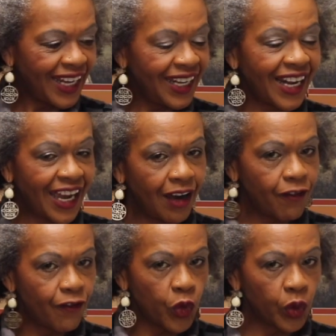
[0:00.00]
And now
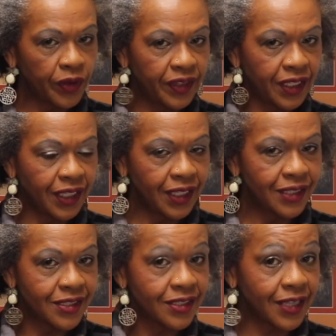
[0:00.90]
for the
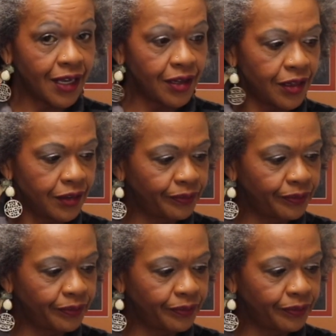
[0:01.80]
sell.